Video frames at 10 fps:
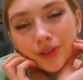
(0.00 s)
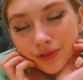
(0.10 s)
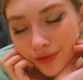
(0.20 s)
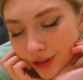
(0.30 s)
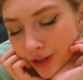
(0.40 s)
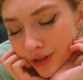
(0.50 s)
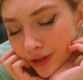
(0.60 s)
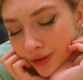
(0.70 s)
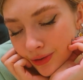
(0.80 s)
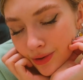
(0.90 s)
this
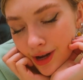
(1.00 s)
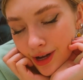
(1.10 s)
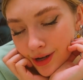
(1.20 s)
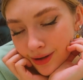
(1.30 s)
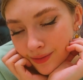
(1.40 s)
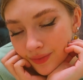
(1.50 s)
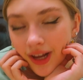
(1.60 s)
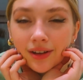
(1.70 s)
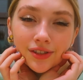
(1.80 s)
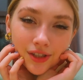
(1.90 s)
video.
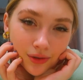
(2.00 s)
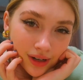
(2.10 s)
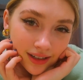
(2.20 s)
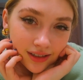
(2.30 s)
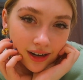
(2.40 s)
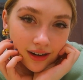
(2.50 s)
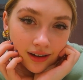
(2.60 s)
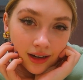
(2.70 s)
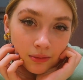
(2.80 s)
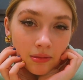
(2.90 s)
I'll see you next
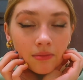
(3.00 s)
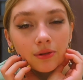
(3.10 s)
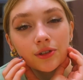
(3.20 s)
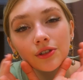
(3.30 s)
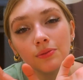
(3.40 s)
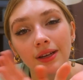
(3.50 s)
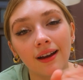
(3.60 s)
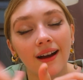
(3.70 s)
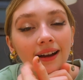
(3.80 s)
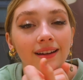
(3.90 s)
time. Remember to be
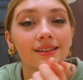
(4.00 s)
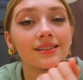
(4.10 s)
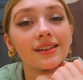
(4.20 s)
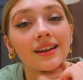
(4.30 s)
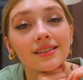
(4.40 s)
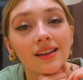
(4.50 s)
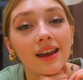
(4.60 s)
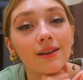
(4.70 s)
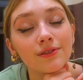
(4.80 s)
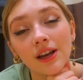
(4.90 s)
kind, stay
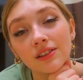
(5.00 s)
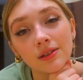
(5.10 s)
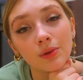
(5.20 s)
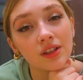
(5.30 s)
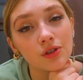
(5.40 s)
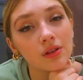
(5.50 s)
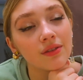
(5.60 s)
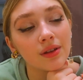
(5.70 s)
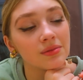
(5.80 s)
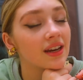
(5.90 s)
safe, tell someone that you
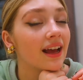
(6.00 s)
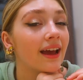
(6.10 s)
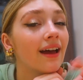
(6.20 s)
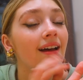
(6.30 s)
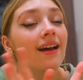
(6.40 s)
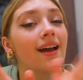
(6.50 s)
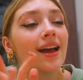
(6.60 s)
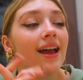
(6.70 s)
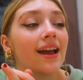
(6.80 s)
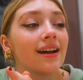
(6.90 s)
love them today,
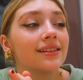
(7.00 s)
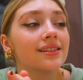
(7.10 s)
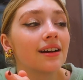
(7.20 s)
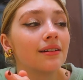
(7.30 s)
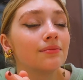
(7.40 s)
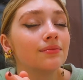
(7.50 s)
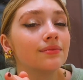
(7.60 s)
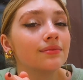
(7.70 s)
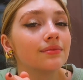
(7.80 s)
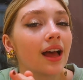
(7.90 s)
and
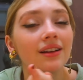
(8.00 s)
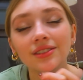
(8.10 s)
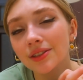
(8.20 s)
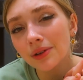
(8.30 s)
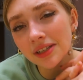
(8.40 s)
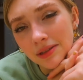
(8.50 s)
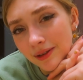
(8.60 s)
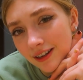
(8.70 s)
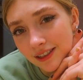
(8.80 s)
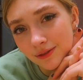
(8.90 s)
I'll see you guys in
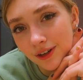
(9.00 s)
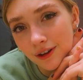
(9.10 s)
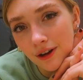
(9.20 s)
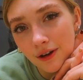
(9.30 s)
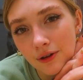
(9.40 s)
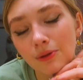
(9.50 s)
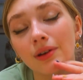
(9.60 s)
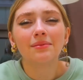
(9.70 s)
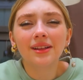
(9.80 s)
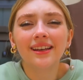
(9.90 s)
my next video.
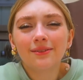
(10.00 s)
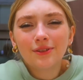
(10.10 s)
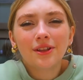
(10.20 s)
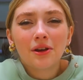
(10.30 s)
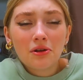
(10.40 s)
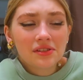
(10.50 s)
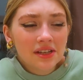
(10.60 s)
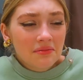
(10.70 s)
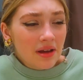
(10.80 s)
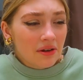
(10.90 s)
I'm like feeling all
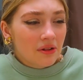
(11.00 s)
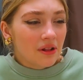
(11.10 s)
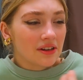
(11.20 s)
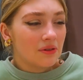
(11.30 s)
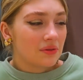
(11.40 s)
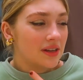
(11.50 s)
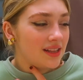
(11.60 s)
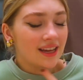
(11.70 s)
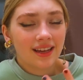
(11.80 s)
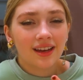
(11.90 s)
sentimental. I don't want in
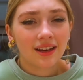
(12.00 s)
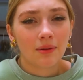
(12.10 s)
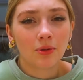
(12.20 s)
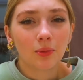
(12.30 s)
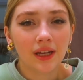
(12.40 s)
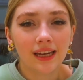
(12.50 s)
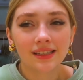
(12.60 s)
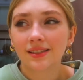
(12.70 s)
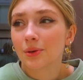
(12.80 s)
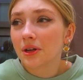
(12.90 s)
like a couple
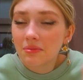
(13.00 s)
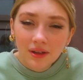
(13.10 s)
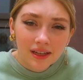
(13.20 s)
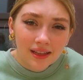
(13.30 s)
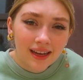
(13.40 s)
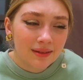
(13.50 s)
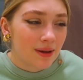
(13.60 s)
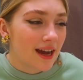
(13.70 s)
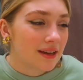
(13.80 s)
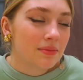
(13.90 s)
weeks, so we're gonna be like
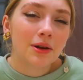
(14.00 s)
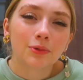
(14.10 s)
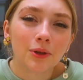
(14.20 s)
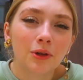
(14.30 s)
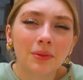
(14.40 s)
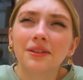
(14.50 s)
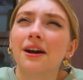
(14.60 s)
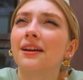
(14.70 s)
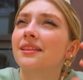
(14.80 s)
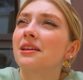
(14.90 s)
back in my room and
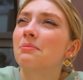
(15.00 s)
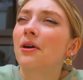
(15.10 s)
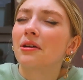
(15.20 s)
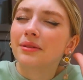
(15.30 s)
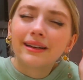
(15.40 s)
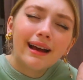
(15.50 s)
not in the apartment.